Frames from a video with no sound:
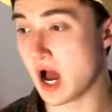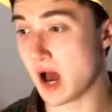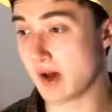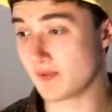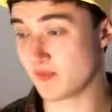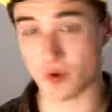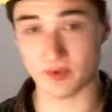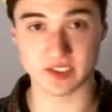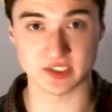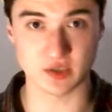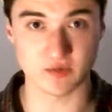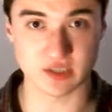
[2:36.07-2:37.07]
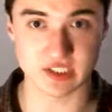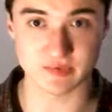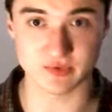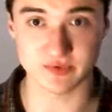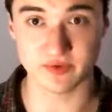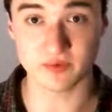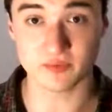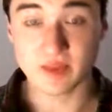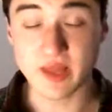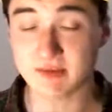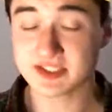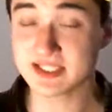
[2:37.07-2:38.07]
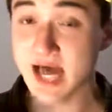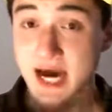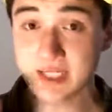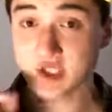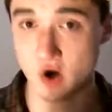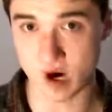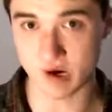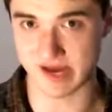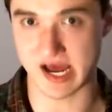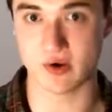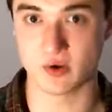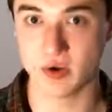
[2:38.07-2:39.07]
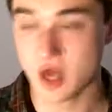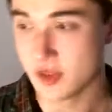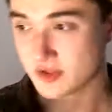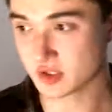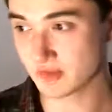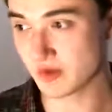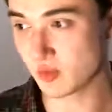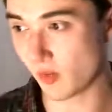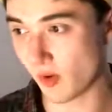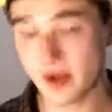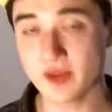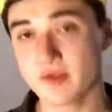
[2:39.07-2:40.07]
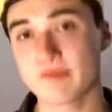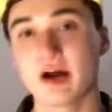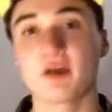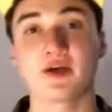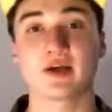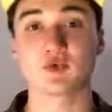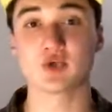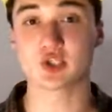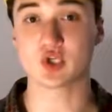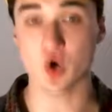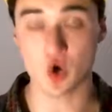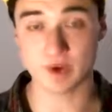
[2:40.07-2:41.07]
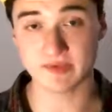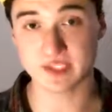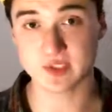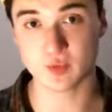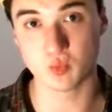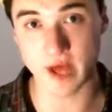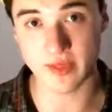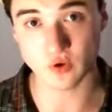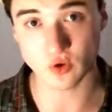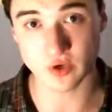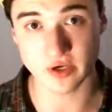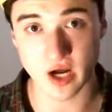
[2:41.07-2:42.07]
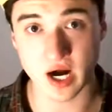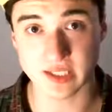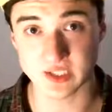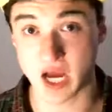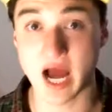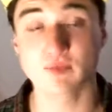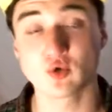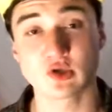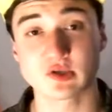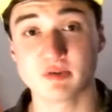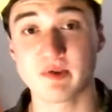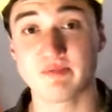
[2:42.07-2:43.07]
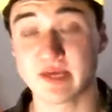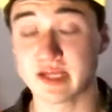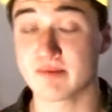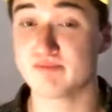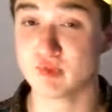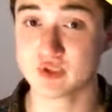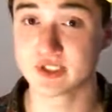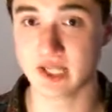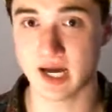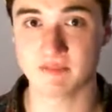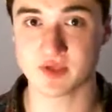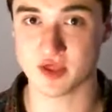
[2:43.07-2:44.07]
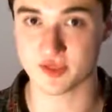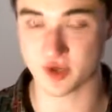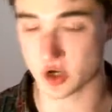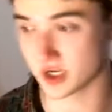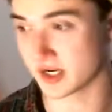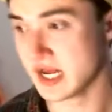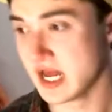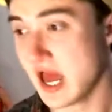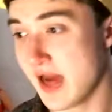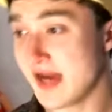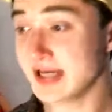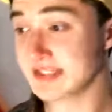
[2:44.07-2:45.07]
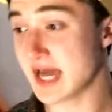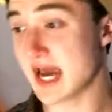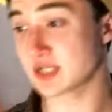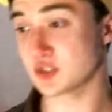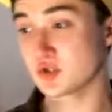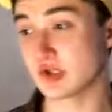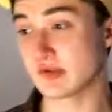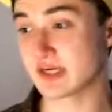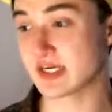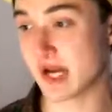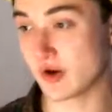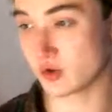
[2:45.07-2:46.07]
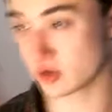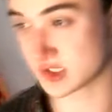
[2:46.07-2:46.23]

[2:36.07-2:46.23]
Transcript: before we get started with the team preview, besides our battle, there's going to be one other battle that determines whether or not I'm going to be being boosted up to 3rd. And that's actually going to be Kyogre's